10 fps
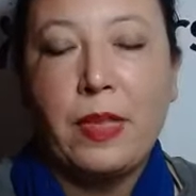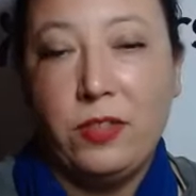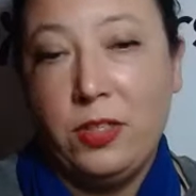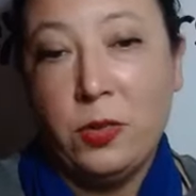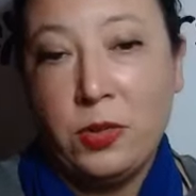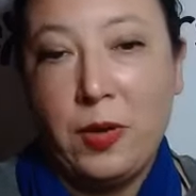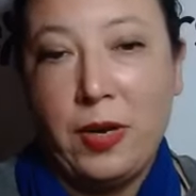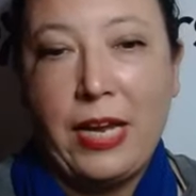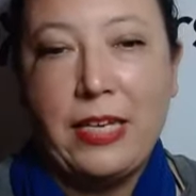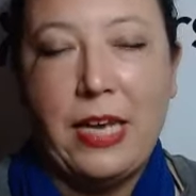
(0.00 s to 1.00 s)
she's also
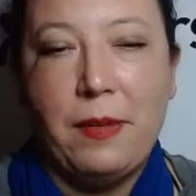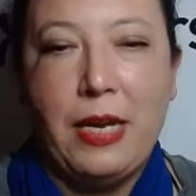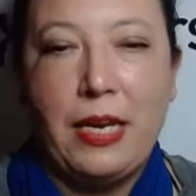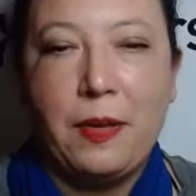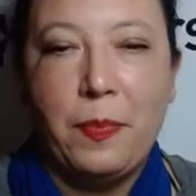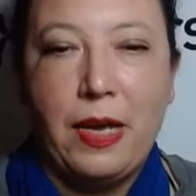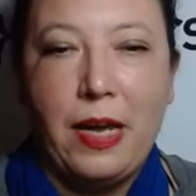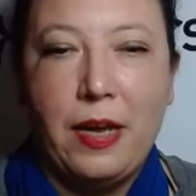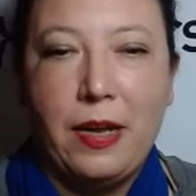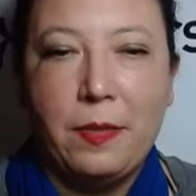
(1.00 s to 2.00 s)
an academic, but
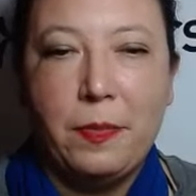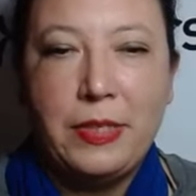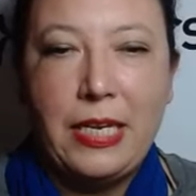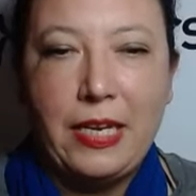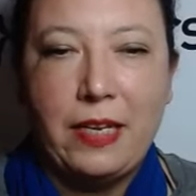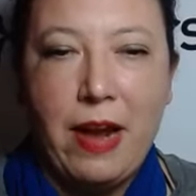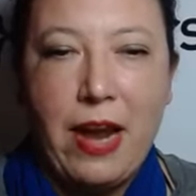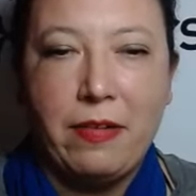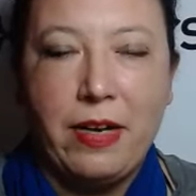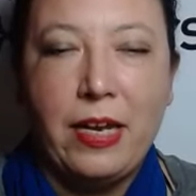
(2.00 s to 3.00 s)
her particular
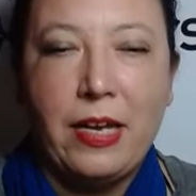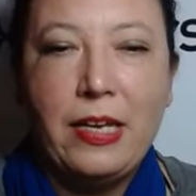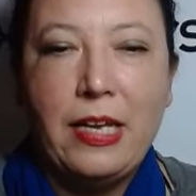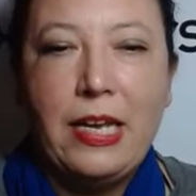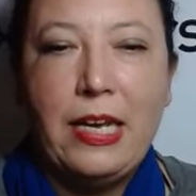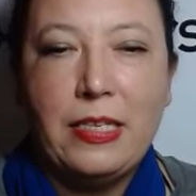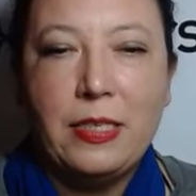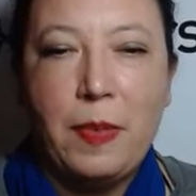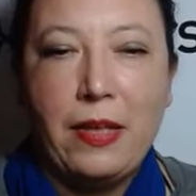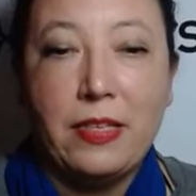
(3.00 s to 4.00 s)
area
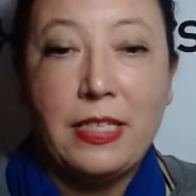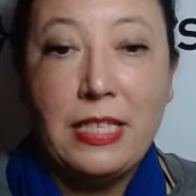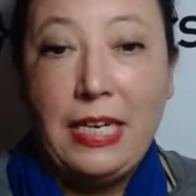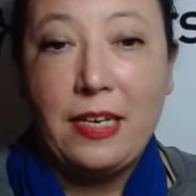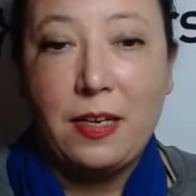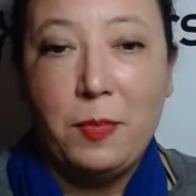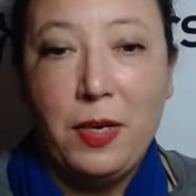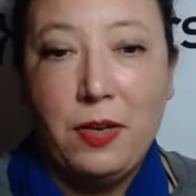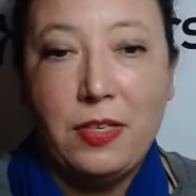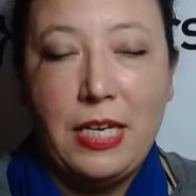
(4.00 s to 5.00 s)
is about the Sikh
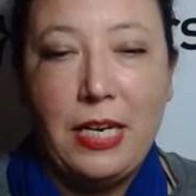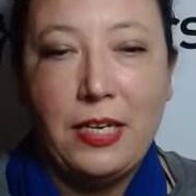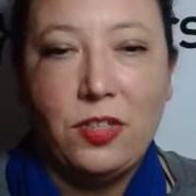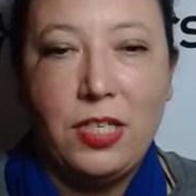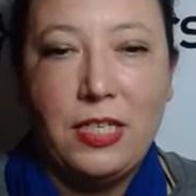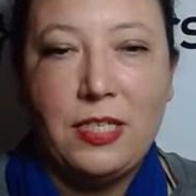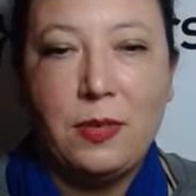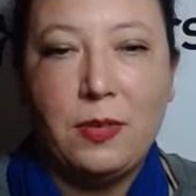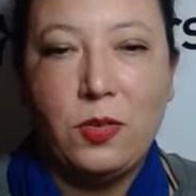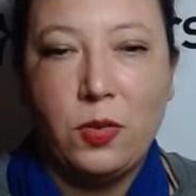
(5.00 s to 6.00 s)
community, and
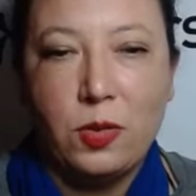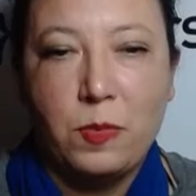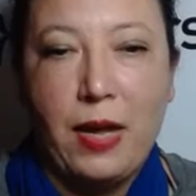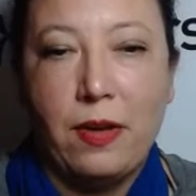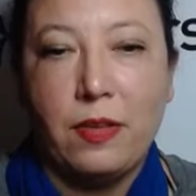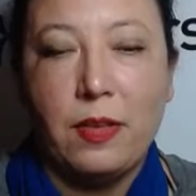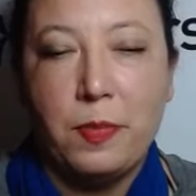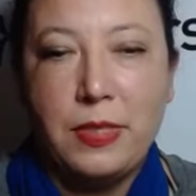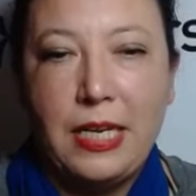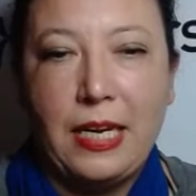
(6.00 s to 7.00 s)
she's talked about the
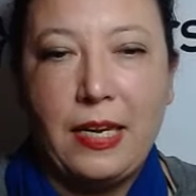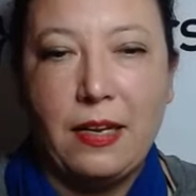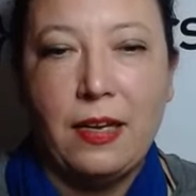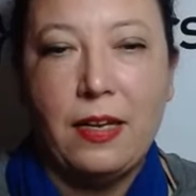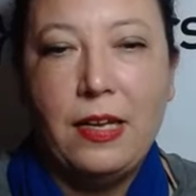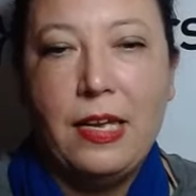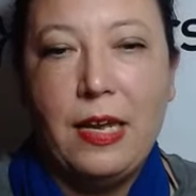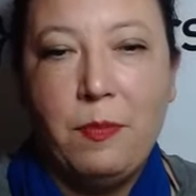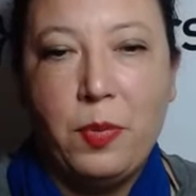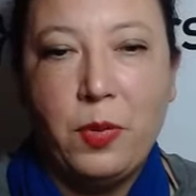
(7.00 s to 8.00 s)
particular
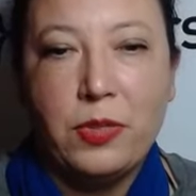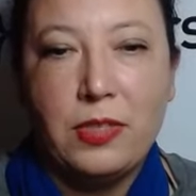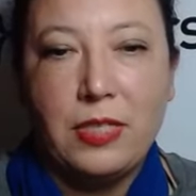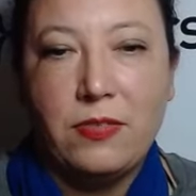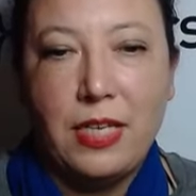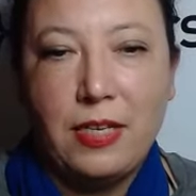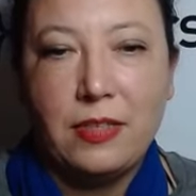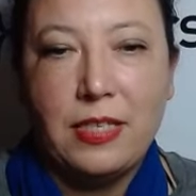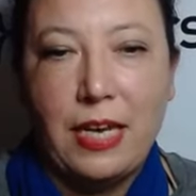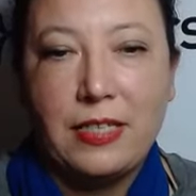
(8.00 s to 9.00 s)
importance of
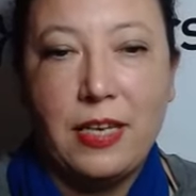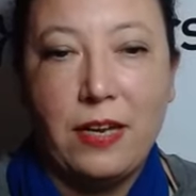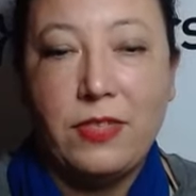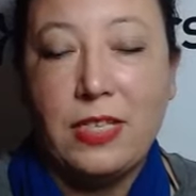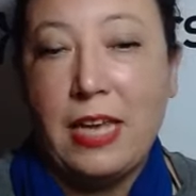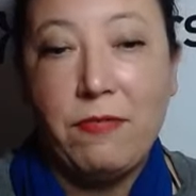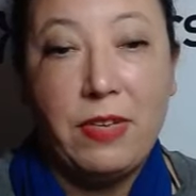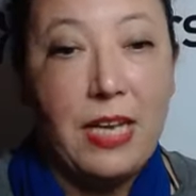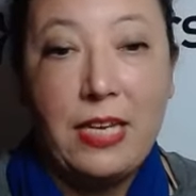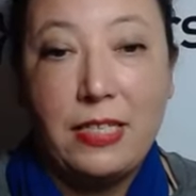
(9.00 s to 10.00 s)
single-sex services,
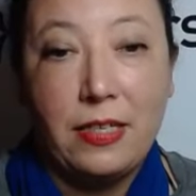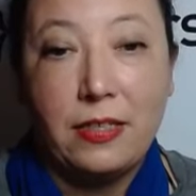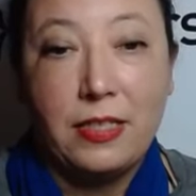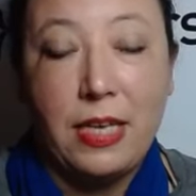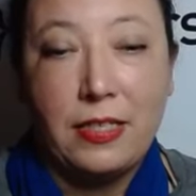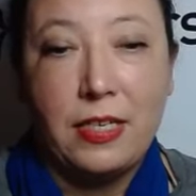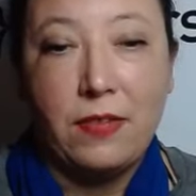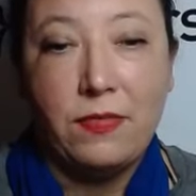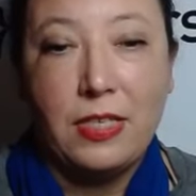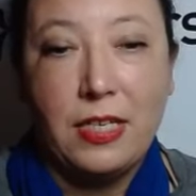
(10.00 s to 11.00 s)
everyday single-sex
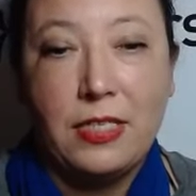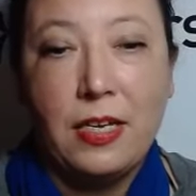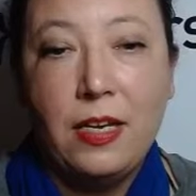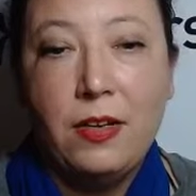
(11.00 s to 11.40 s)
services